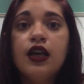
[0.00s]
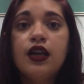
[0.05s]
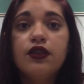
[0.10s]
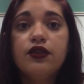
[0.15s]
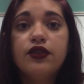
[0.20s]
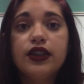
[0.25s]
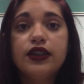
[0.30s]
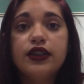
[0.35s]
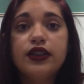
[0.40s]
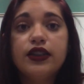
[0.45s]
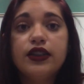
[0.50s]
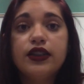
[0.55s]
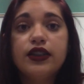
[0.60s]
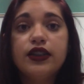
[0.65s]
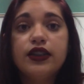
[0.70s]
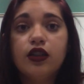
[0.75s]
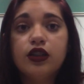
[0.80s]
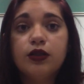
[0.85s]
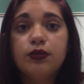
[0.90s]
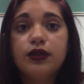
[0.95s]
then they would
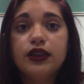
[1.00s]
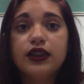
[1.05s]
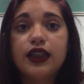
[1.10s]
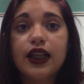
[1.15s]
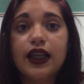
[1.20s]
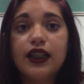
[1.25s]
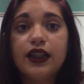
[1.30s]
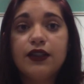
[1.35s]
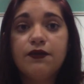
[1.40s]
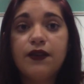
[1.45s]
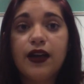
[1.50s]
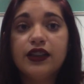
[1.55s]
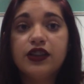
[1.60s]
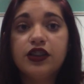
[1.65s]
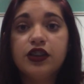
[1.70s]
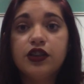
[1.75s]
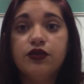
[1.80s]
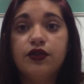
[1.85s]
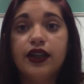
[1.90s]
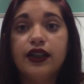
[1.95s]
also be slightly
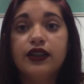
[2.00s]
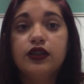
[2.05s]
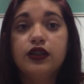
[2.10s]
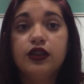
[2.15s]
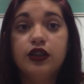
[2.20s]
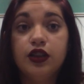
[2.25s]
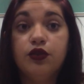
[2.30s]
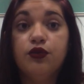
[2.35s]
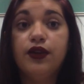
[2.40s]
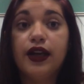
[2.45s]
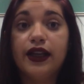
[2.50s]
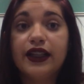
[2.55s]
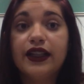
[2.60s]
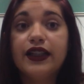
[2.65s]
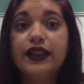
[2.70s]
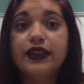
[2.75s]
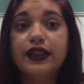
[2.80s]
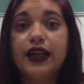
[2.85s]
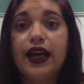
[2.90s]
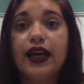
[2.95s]
faster to
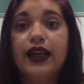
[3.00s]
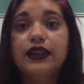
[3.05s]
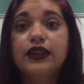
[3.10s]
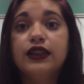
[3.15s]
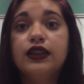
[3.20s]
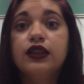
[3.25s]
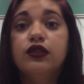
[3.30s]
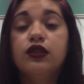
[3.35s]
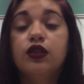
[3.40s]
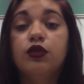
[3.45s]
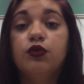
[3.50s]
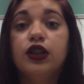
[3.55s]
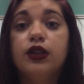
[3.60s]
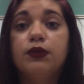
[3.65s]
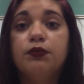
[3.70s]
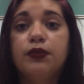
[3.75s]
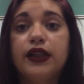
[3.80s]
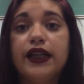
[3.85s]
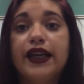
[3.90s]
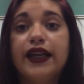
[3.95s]
recognize the word
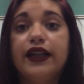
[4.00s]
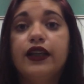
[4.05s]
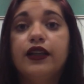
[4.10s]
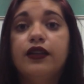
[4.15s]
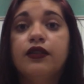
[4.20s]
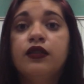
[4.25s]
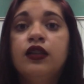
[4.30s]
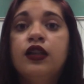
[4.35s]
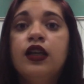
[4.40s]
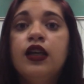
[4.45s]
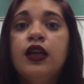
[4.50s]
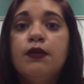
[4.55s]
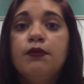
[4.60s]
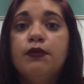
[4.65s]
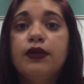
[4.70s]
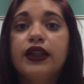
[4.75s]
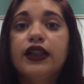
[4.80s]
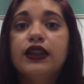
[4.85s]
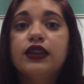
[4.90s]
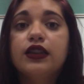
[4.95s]
banana,
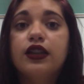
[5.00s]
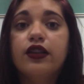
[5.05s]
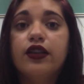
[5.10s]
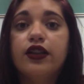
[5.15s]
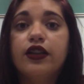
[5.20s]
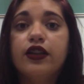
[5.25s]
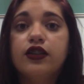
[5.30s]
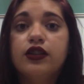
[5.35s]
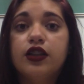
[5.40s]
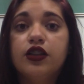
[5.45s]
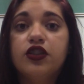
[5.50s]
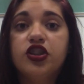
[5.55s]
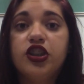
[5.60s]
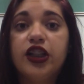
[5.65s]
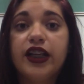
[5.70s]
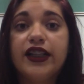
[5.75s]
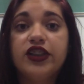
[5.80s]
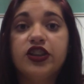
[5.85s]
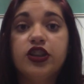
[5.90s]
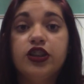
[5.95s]
because of their
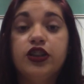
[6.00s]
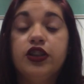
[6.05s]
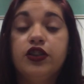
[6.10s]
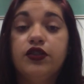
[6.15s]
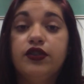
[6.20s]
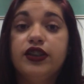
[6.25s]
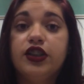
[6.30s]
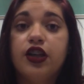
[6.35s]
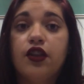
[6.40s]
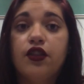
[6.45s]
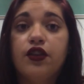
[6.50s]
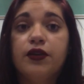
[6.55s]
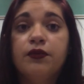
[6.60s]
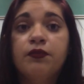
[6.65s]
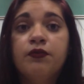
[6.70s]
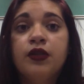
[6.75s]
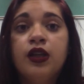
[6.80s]
association to each other.